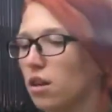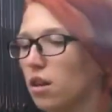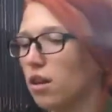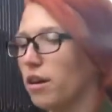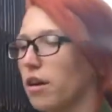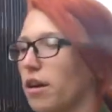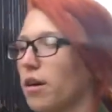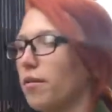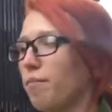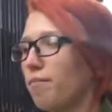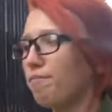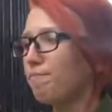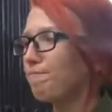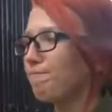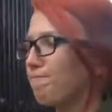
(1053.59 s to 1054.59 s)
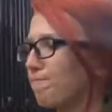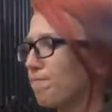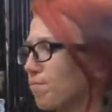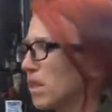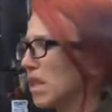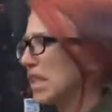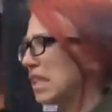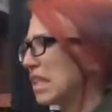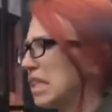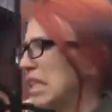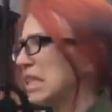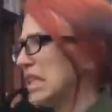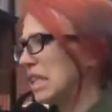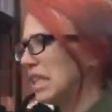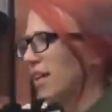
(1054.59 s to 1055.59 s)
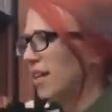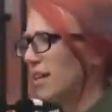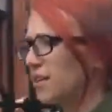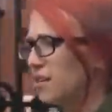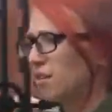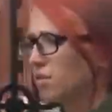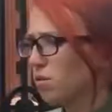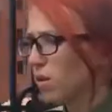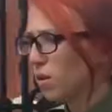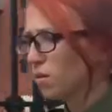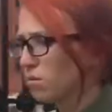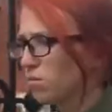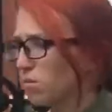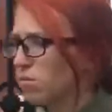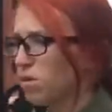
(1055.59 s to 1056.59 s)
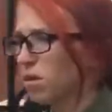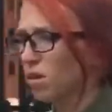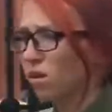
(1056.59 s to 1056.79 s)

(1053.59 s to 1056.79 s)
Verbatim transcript: Um, it's around